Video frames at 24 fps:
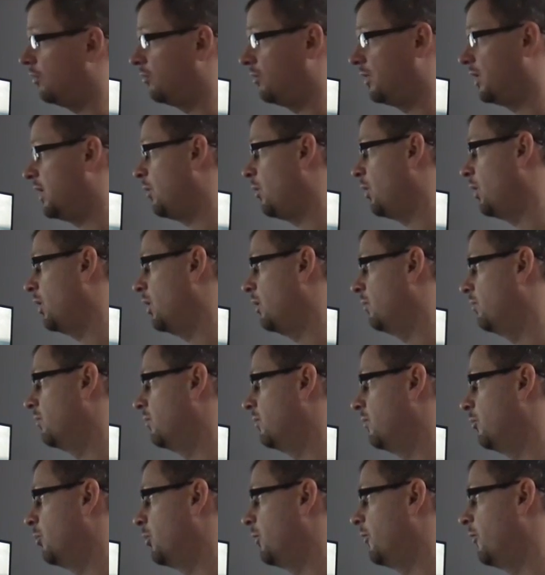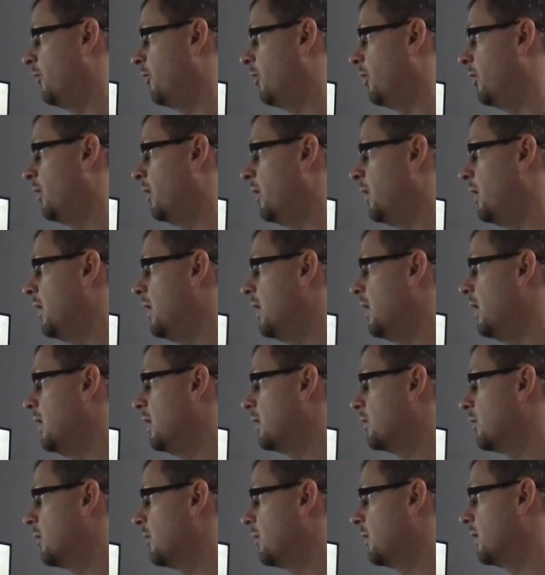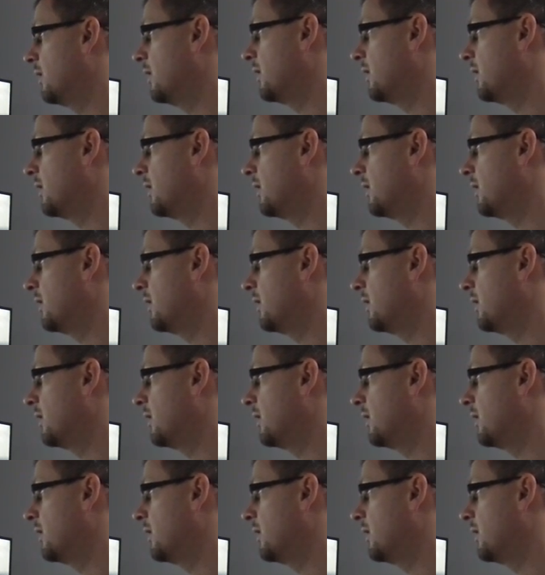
see what you prefer. So I'm going